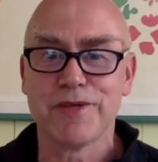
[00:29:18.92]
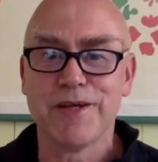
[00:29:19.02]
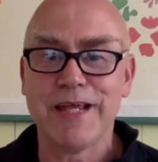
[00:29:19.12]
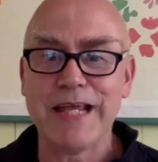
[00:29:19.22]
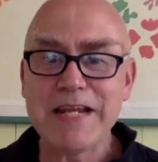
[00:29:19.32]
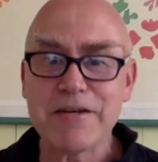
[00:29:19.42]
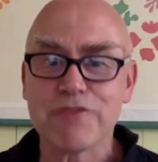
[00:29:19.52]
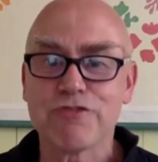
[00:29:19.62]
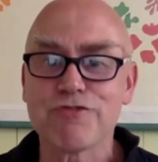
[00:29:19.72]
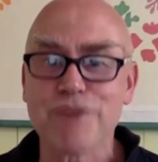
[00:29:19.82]
inner
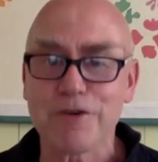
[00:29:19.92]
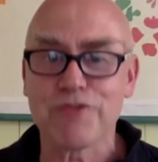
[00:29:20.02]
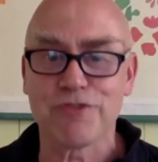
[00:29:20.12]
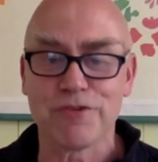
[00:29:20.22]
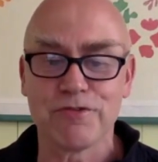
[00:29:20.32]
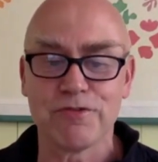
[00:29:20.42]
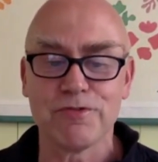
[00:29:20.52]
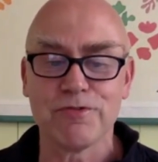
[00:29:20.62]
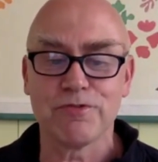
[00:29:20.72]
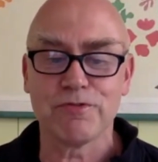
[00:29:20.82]
structure
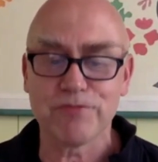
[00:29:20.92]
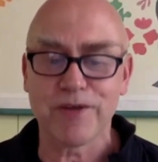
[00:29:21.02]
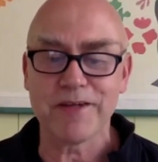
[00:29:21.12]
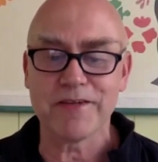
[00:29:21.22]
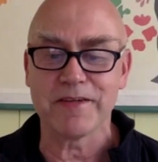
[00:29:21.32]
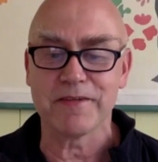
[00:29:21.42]
to find it.